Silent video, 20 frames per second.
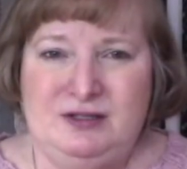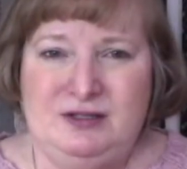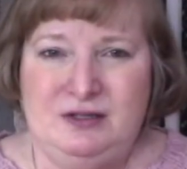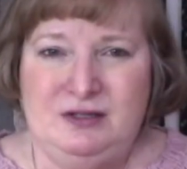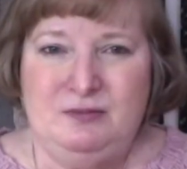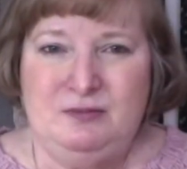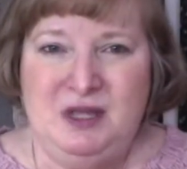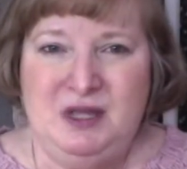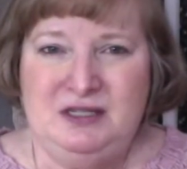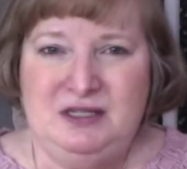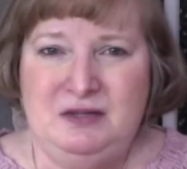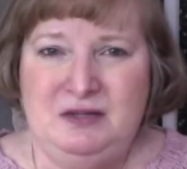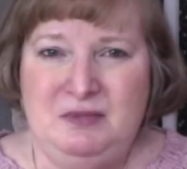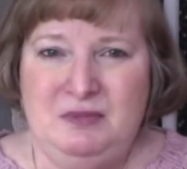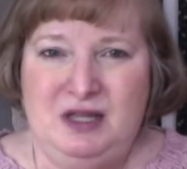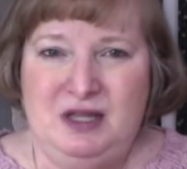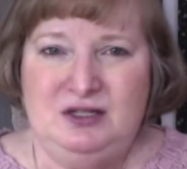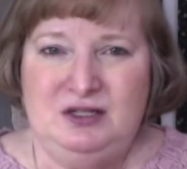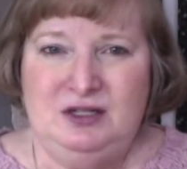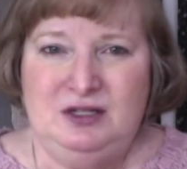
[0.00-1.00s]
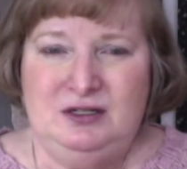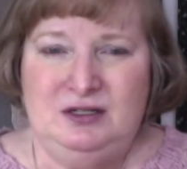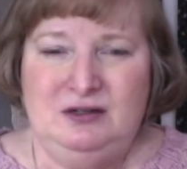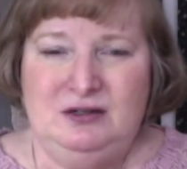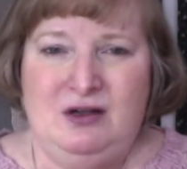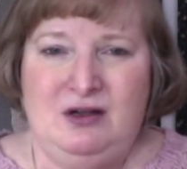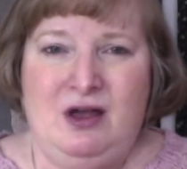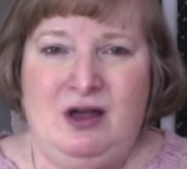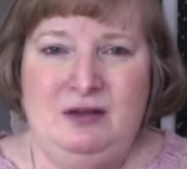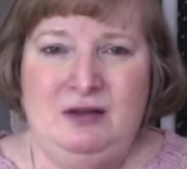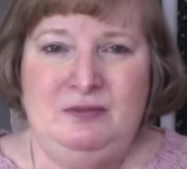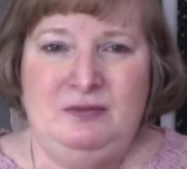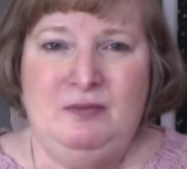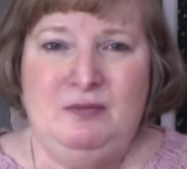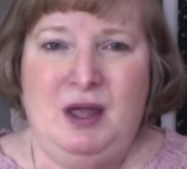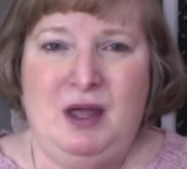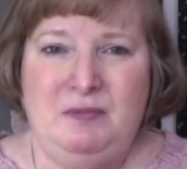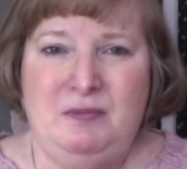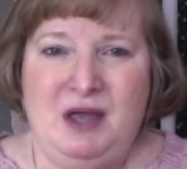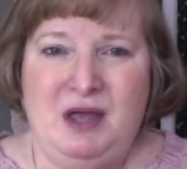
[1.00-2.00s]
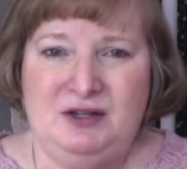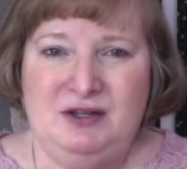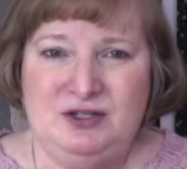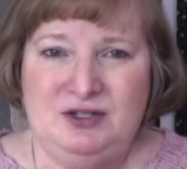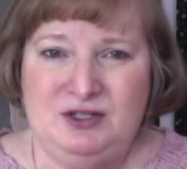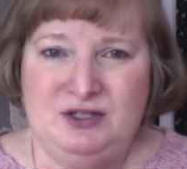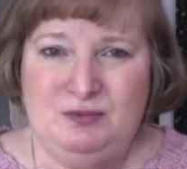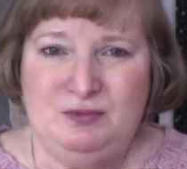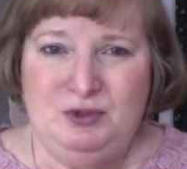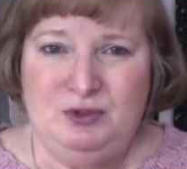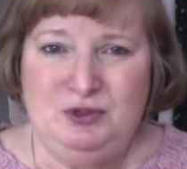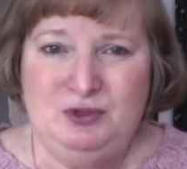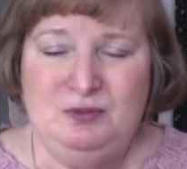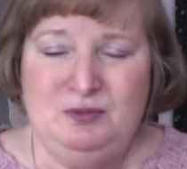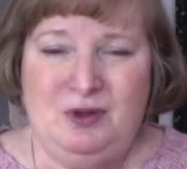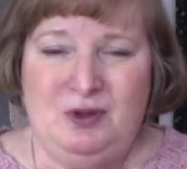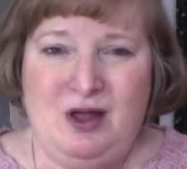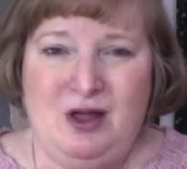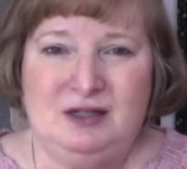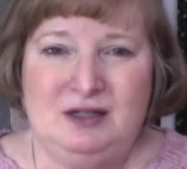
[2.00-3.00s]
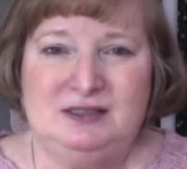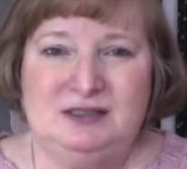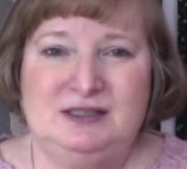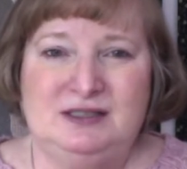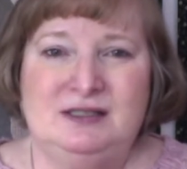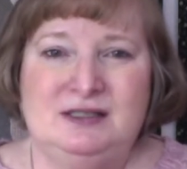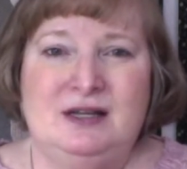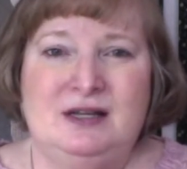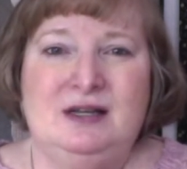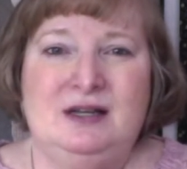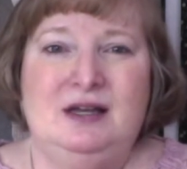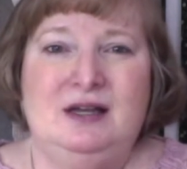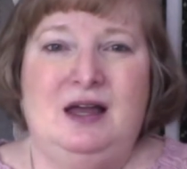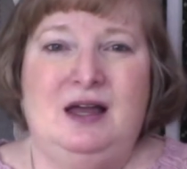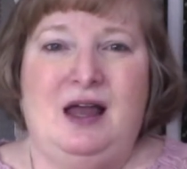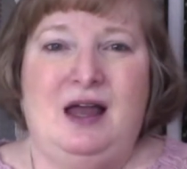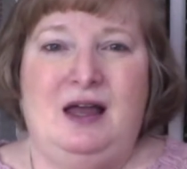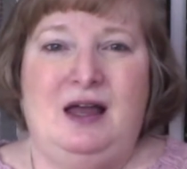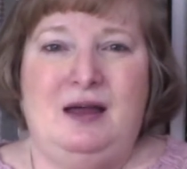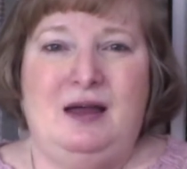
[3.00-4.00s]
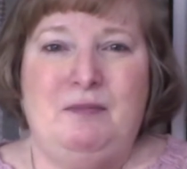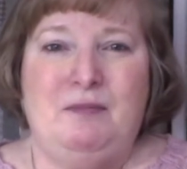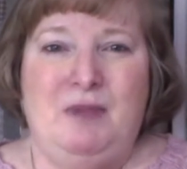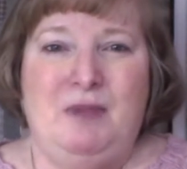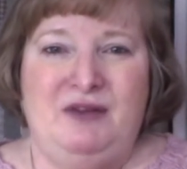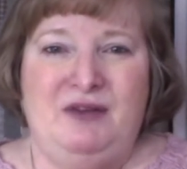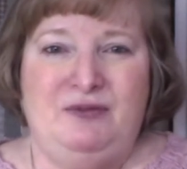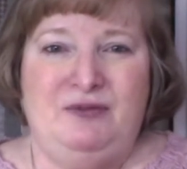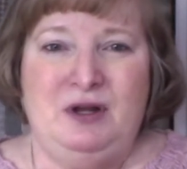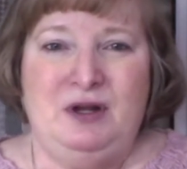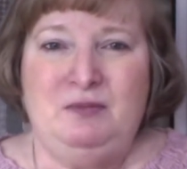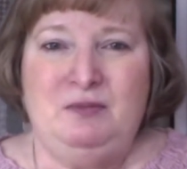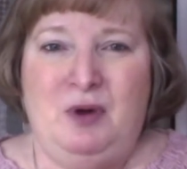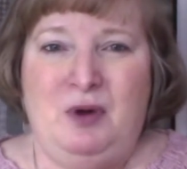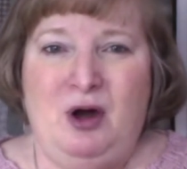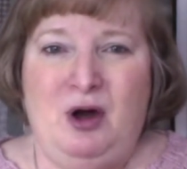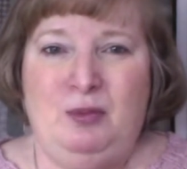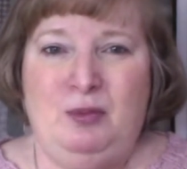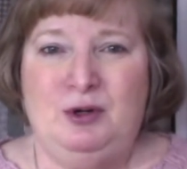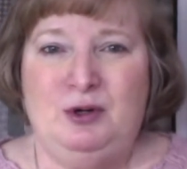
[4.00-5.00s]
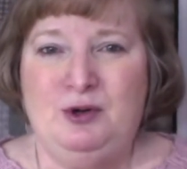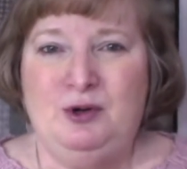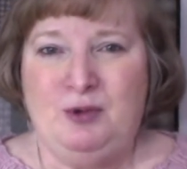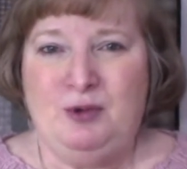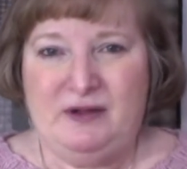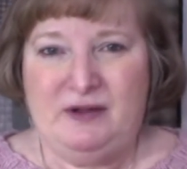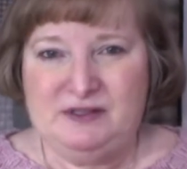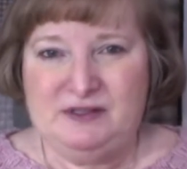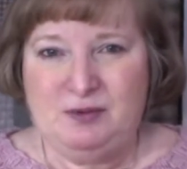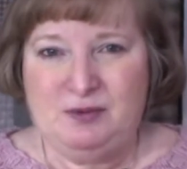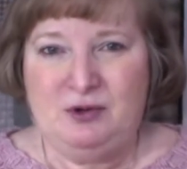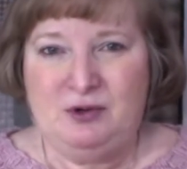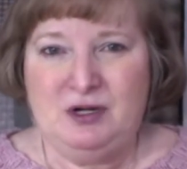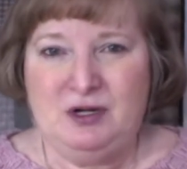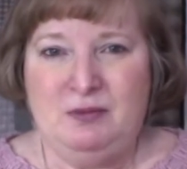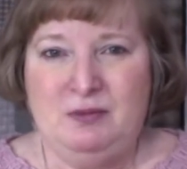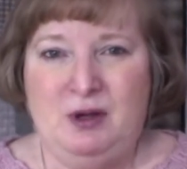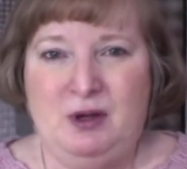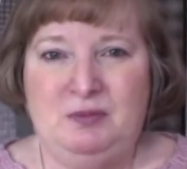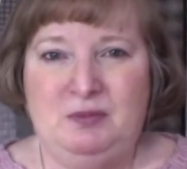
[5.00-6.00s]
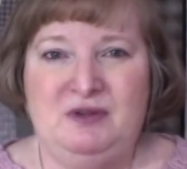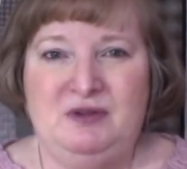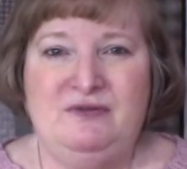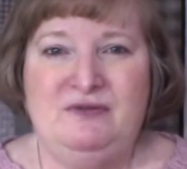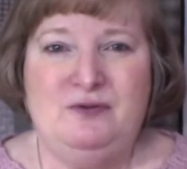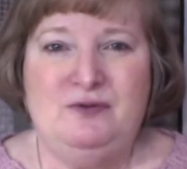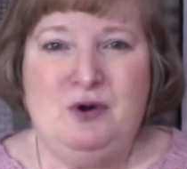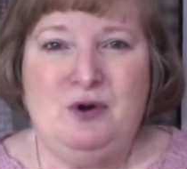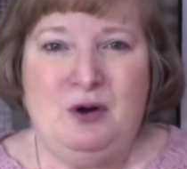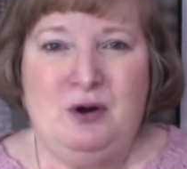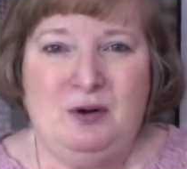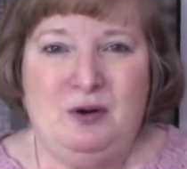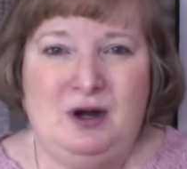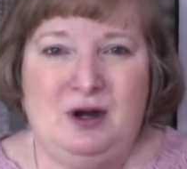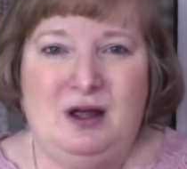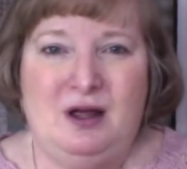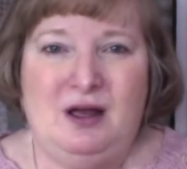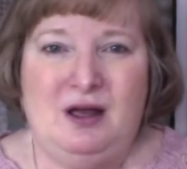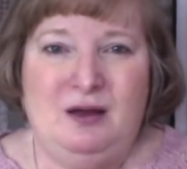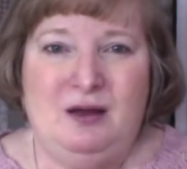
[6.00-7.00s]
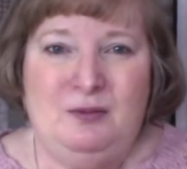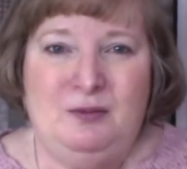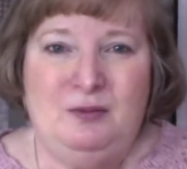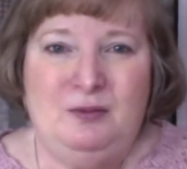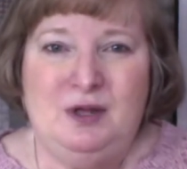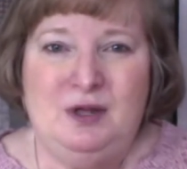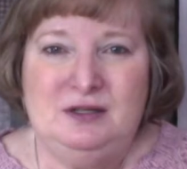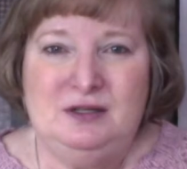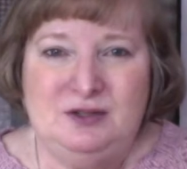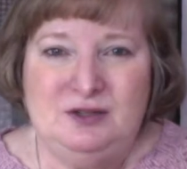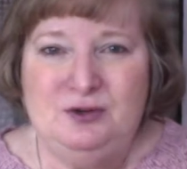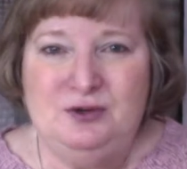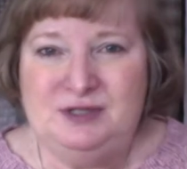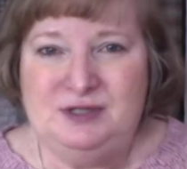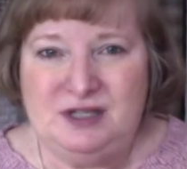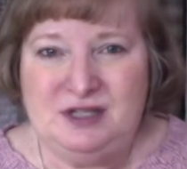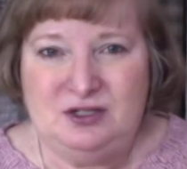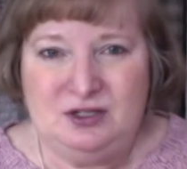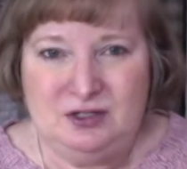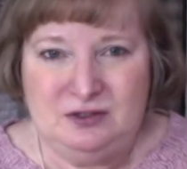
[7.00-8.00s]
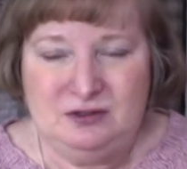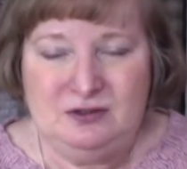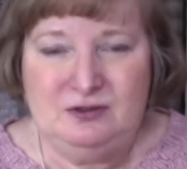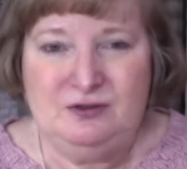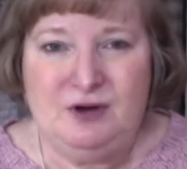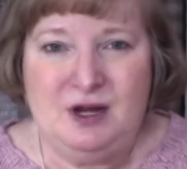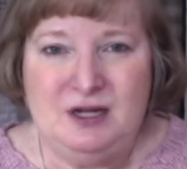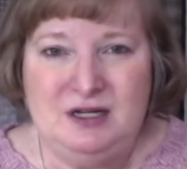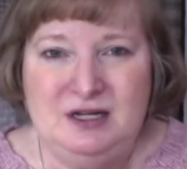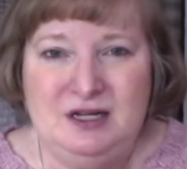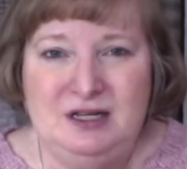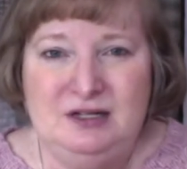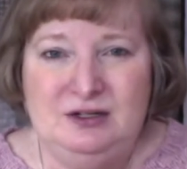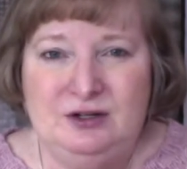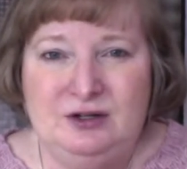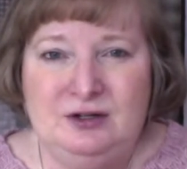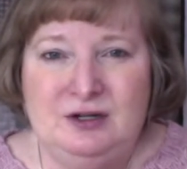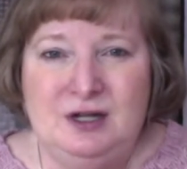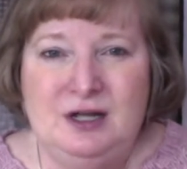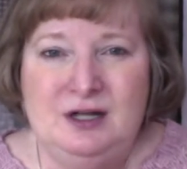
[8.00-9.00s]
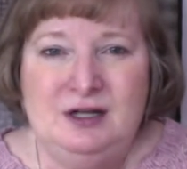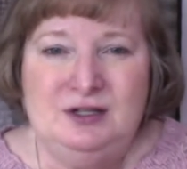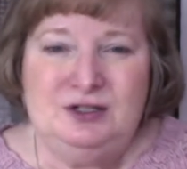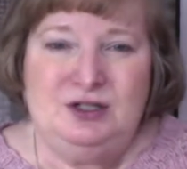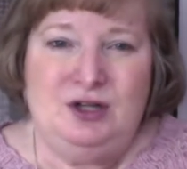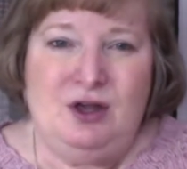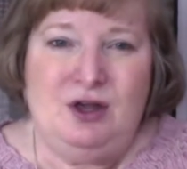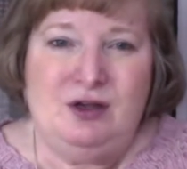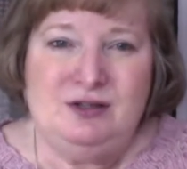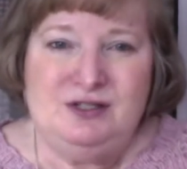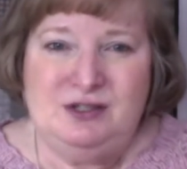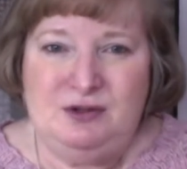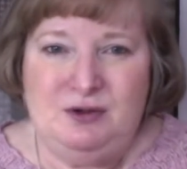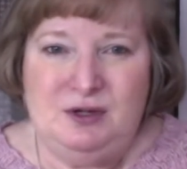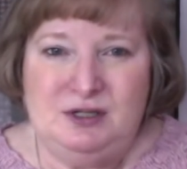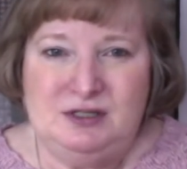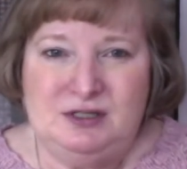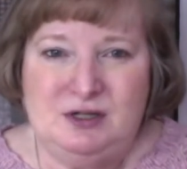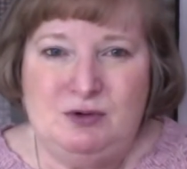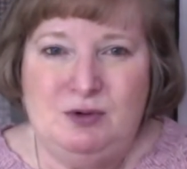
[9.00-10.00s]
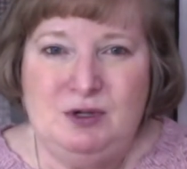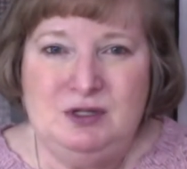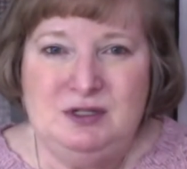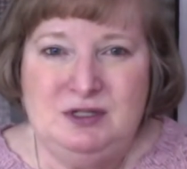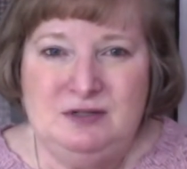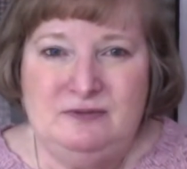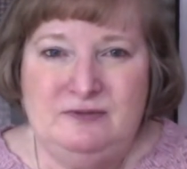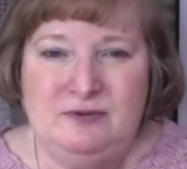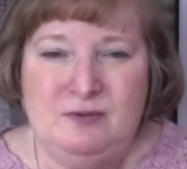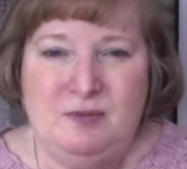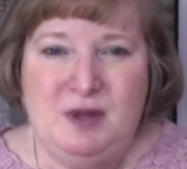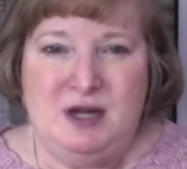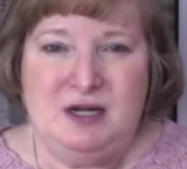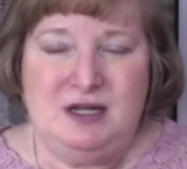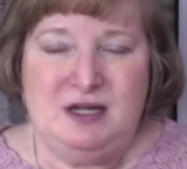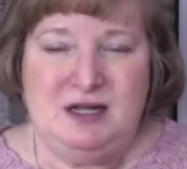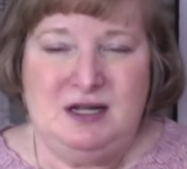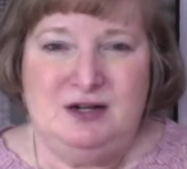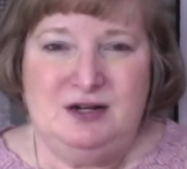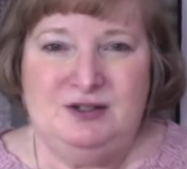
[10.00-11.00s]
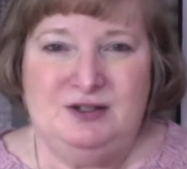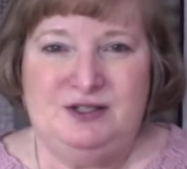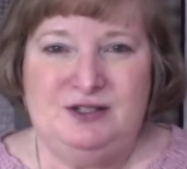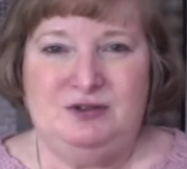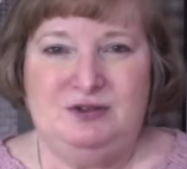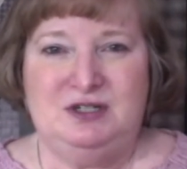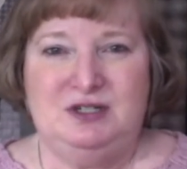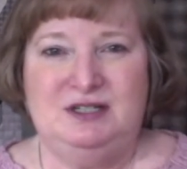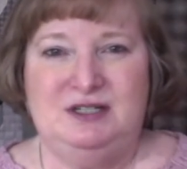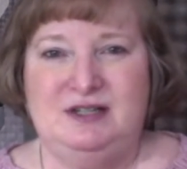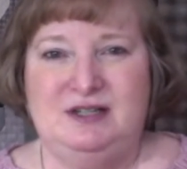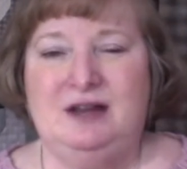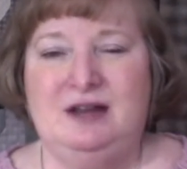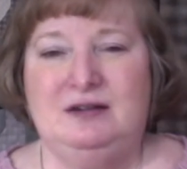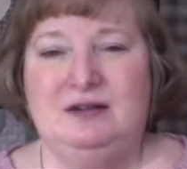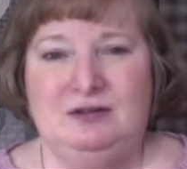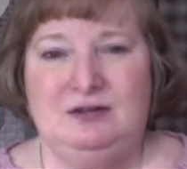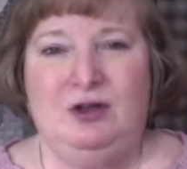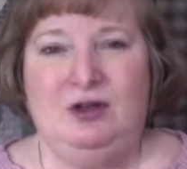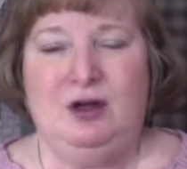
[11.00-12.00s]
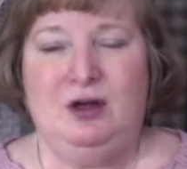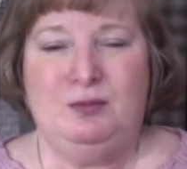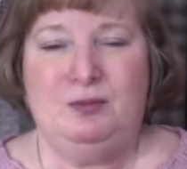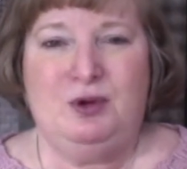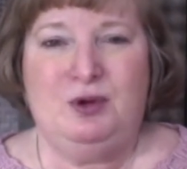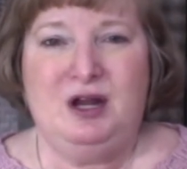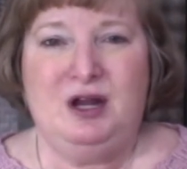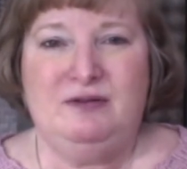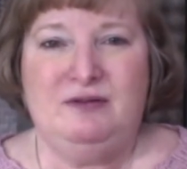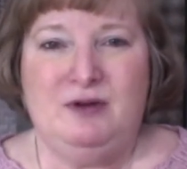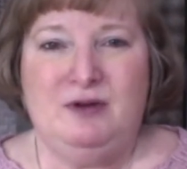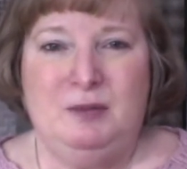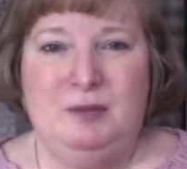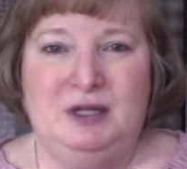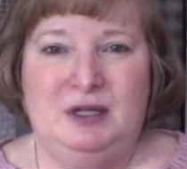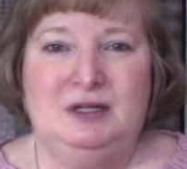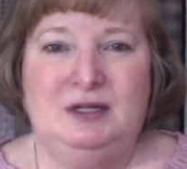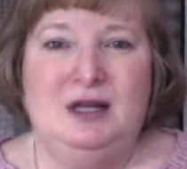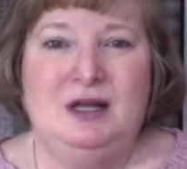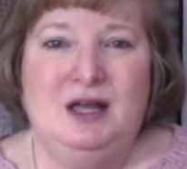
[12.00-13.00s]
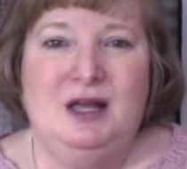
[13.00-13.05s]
meant to mention on my Patches of Blue blocks, my friend Barbara, who I've spoken about before, who's such a great knitter, she also has quilted for many years, though she's taken a long break from it.